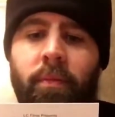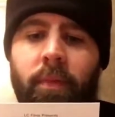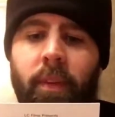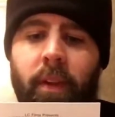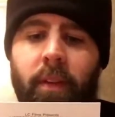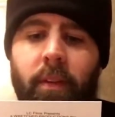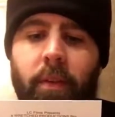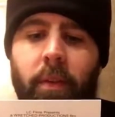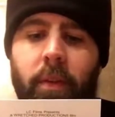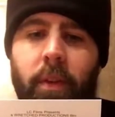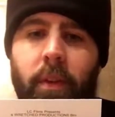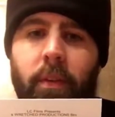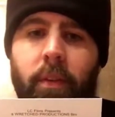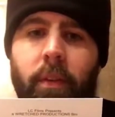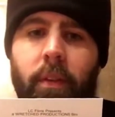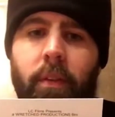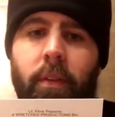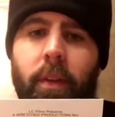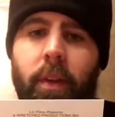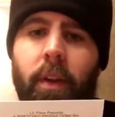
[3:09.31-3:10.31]
Let's see what this
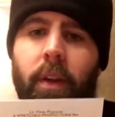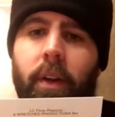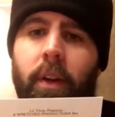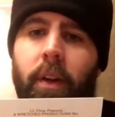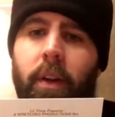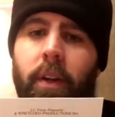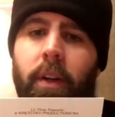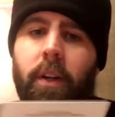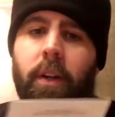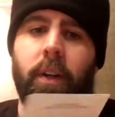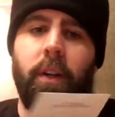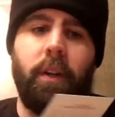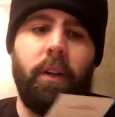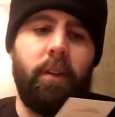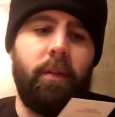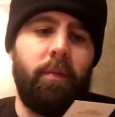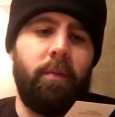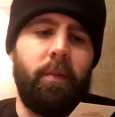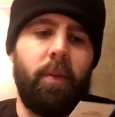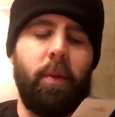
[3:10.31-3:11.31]
is.
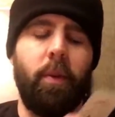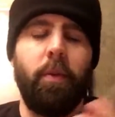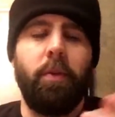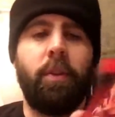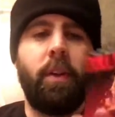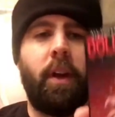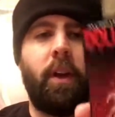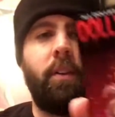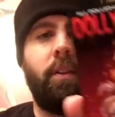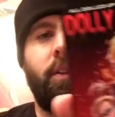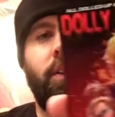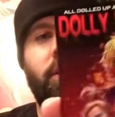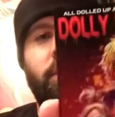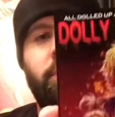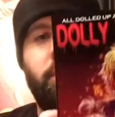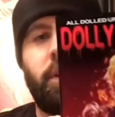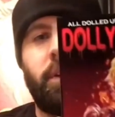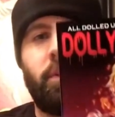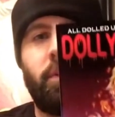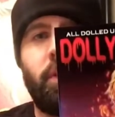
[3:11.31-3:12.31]
Old
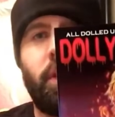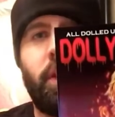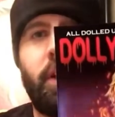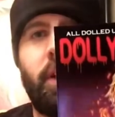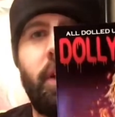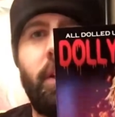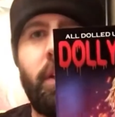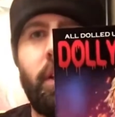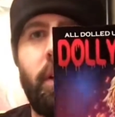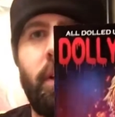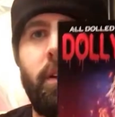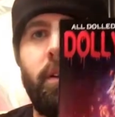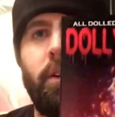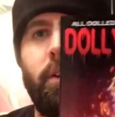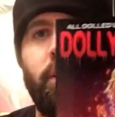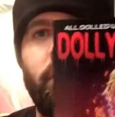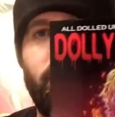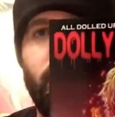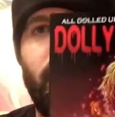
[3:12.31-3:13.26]
Doll been ready to kill.